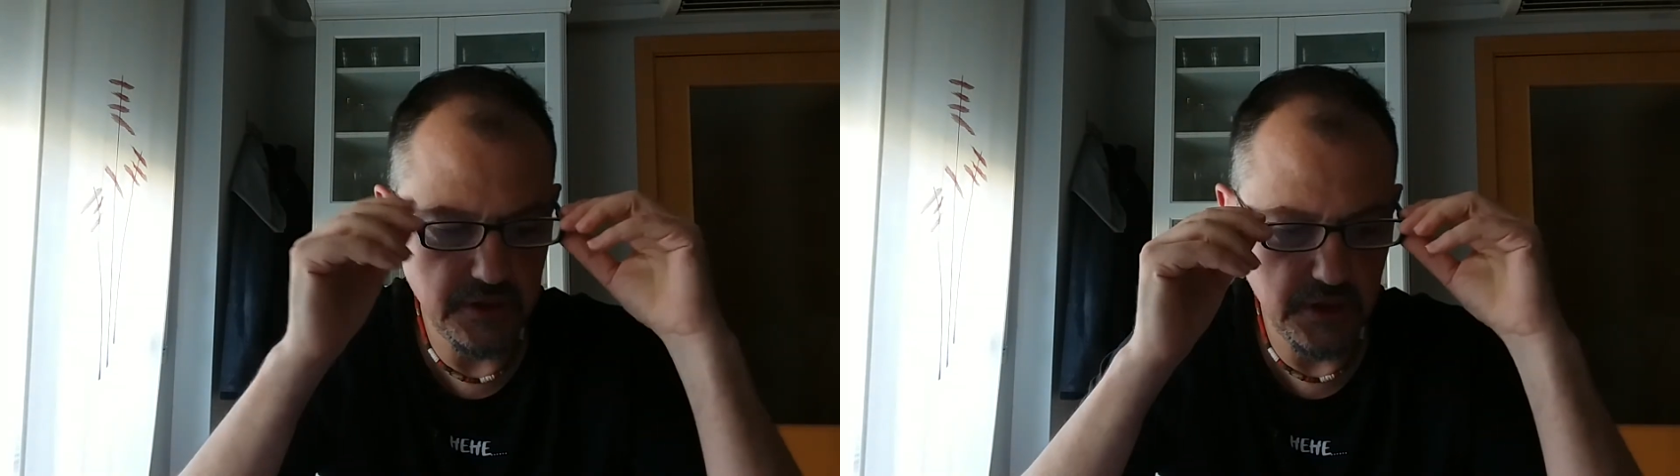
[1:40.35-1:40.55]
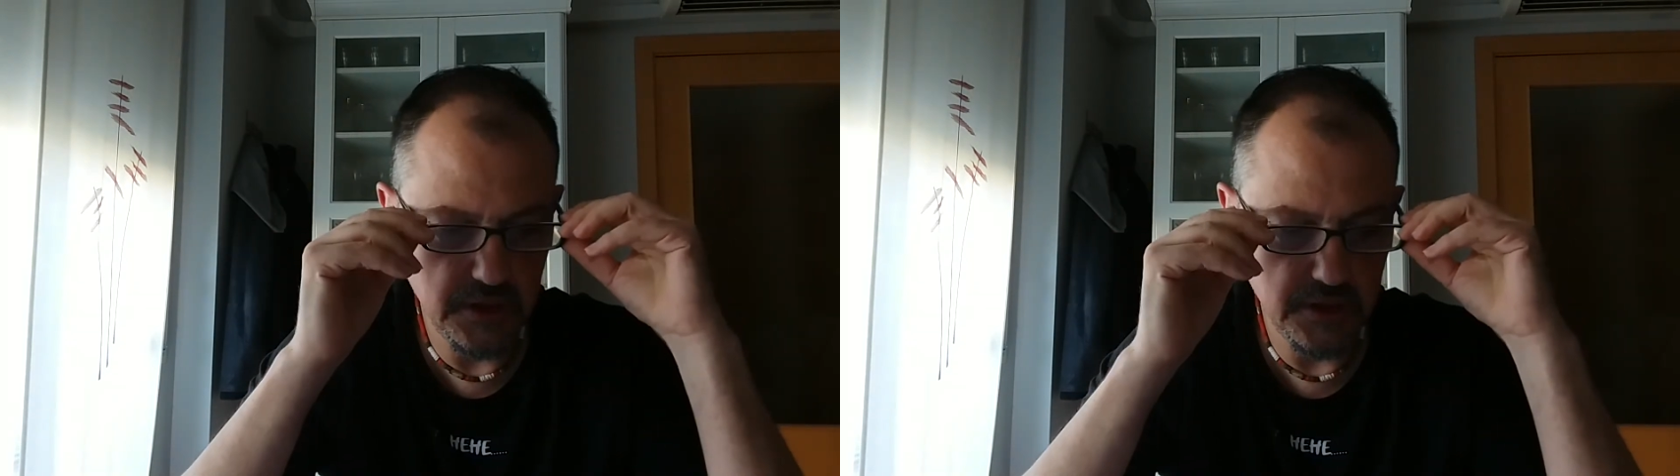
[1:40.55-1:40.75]

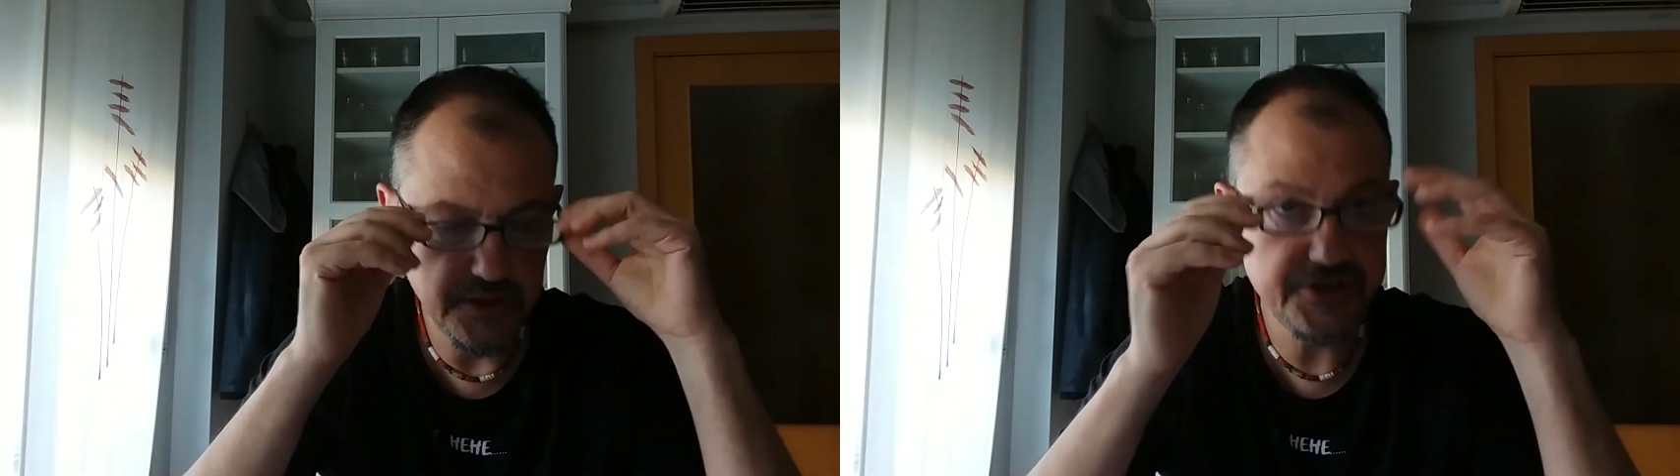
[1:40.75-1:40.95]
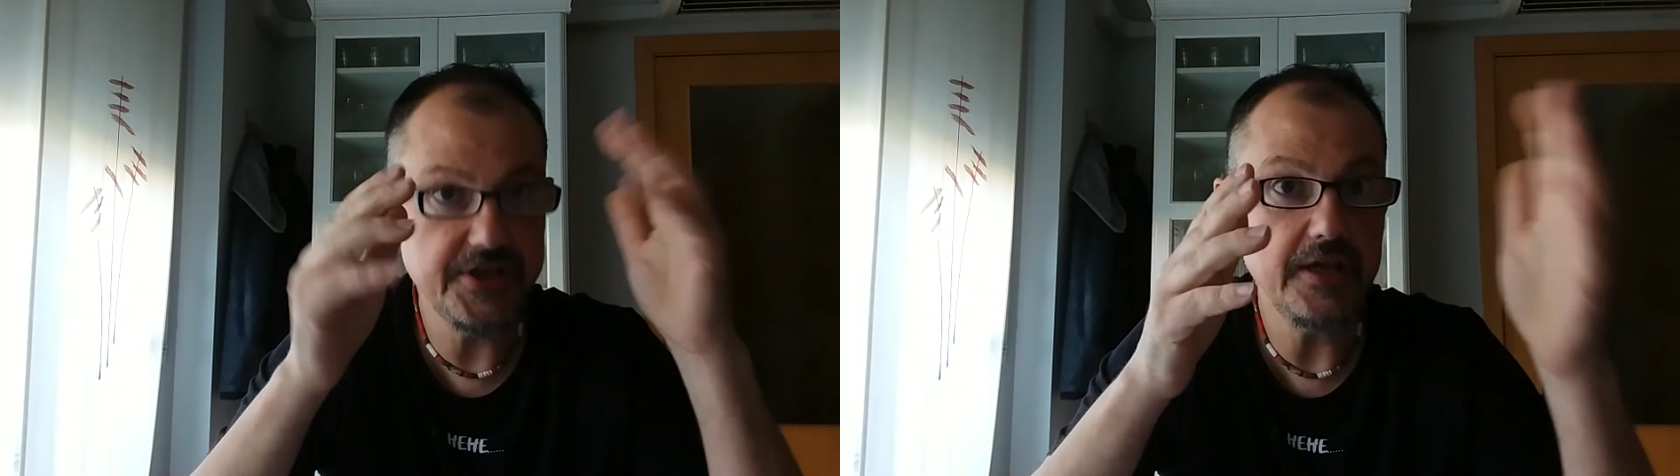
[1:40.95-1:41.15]
uh,
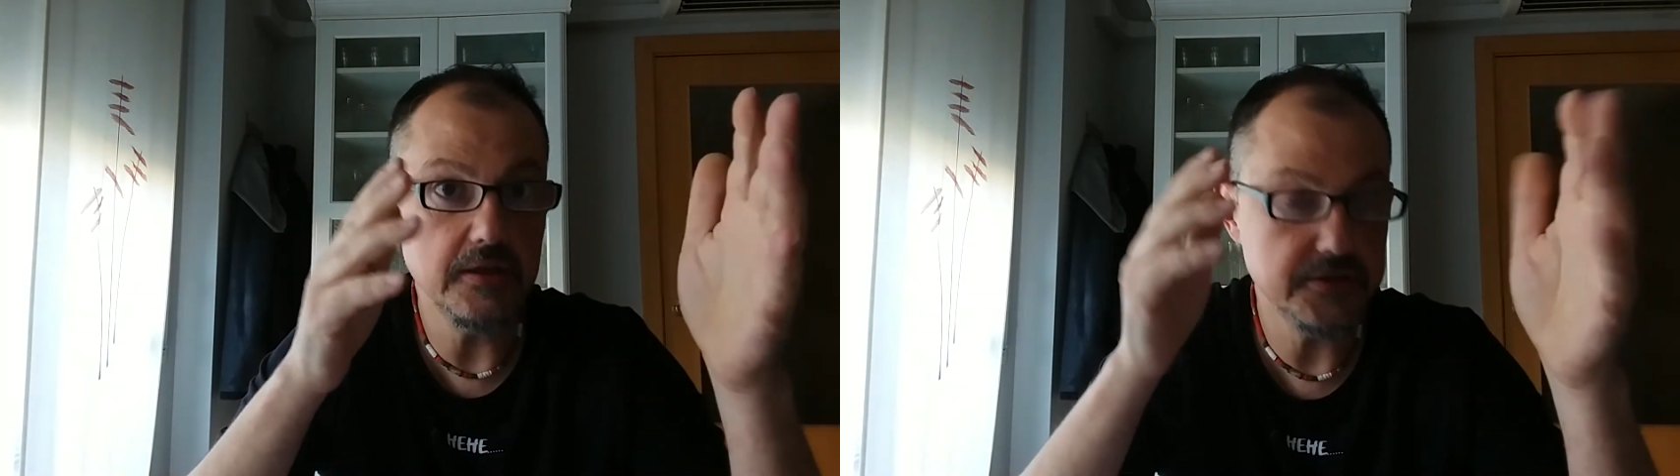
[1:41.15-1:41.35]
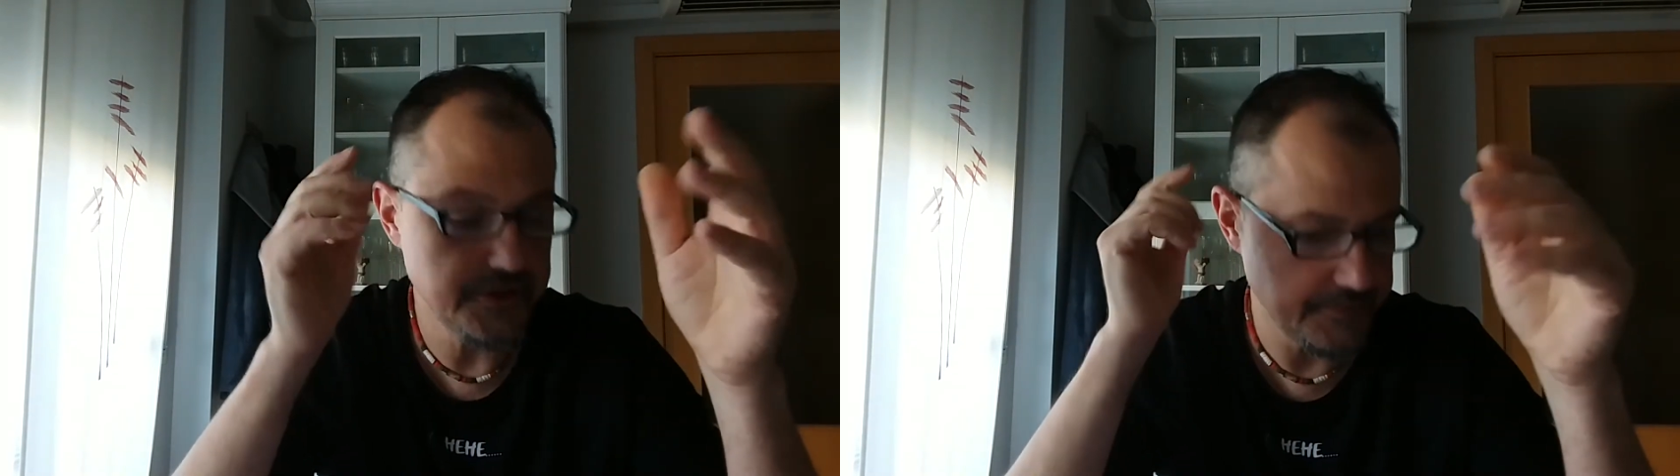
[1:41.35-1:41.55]

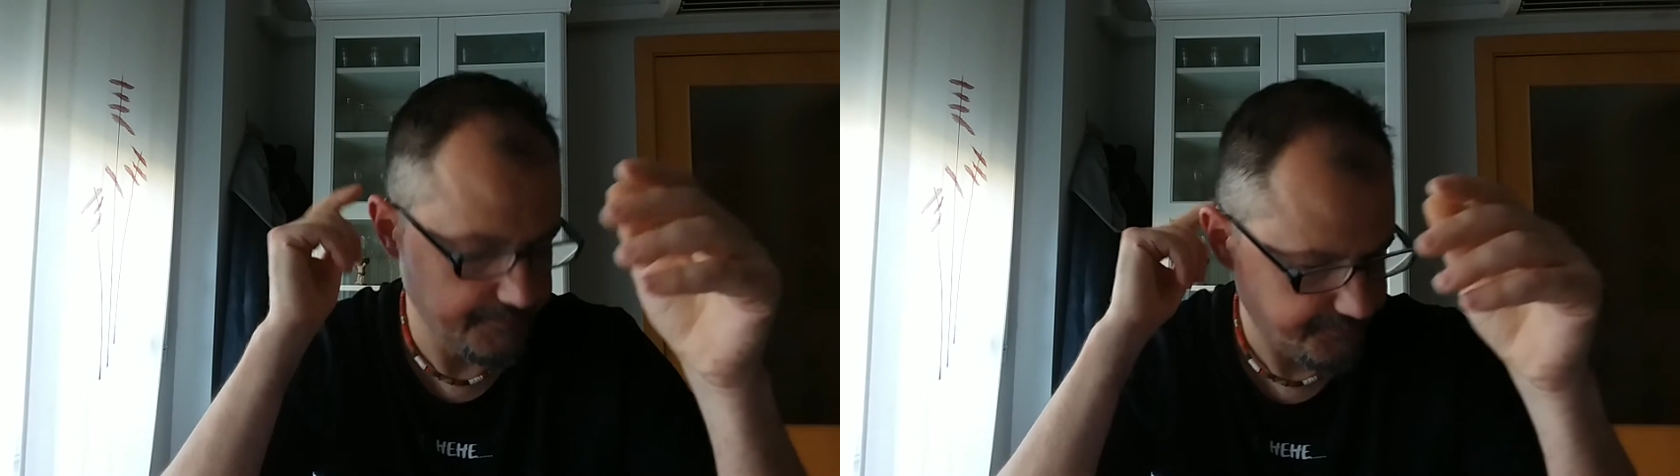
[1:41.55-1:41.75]
sales.